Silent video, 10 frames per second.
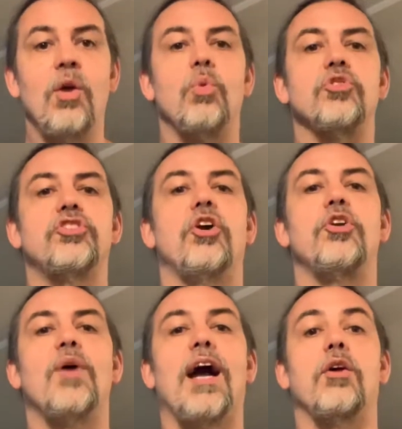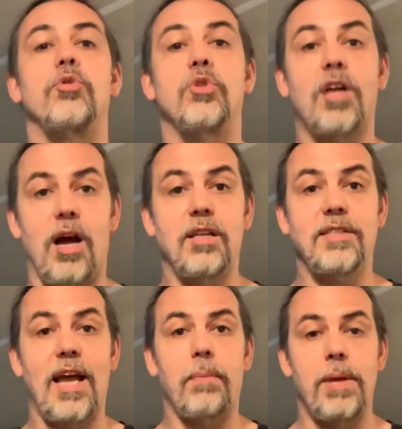We'll show you how to
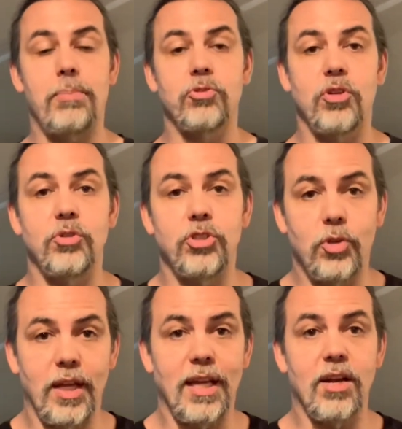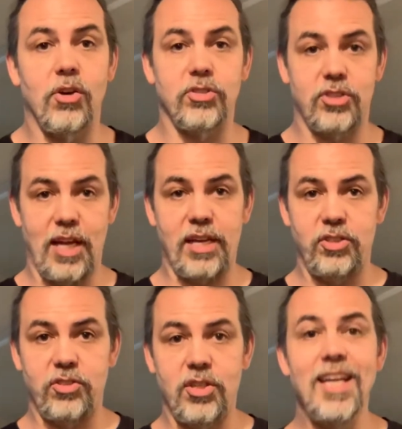contact people so that you can get on
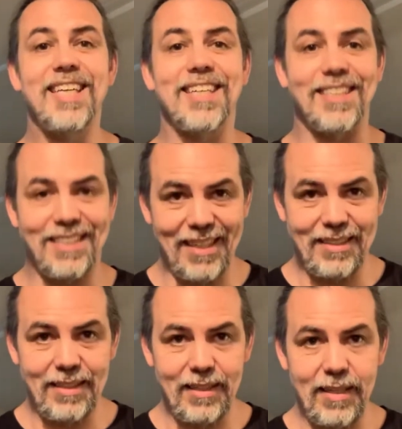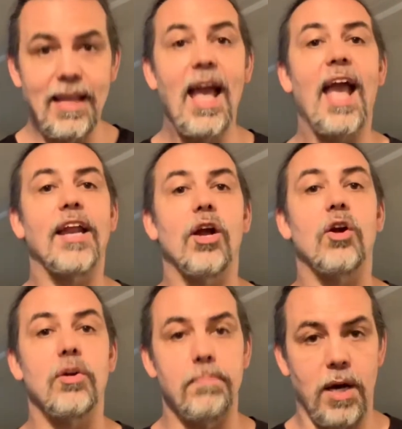stages consistently and
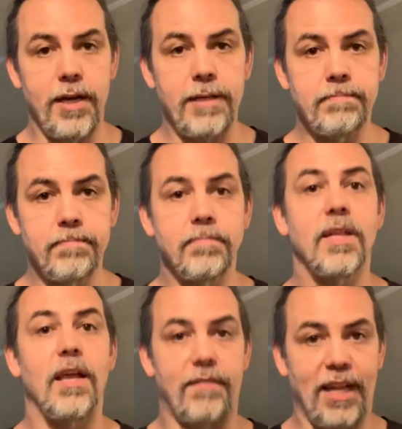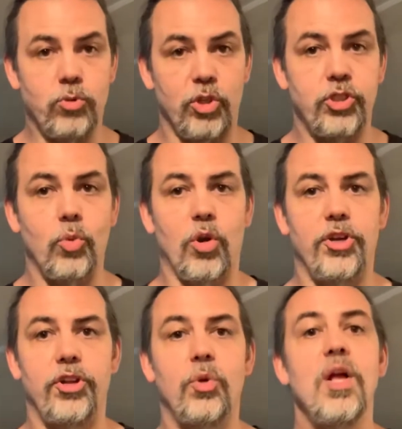earn money, if that's what you want
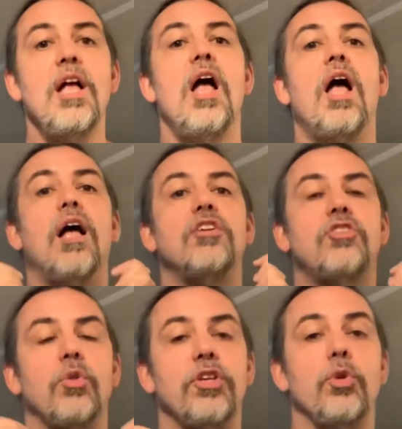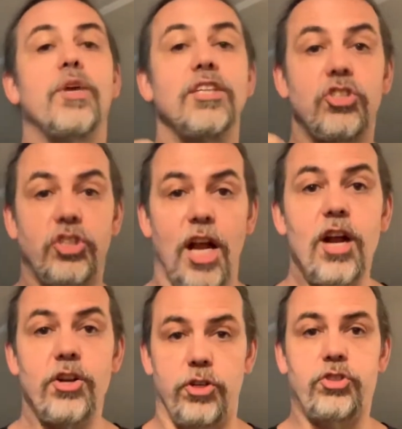to do, so that you can
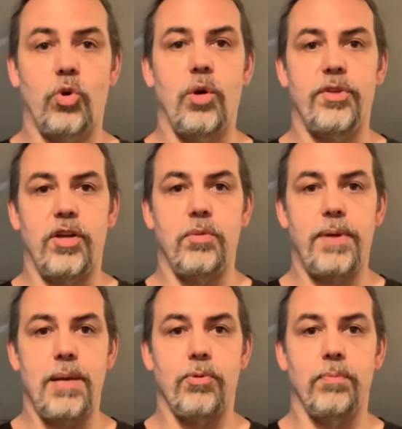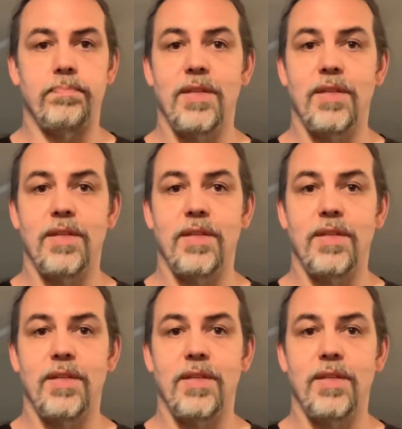share your story with other people.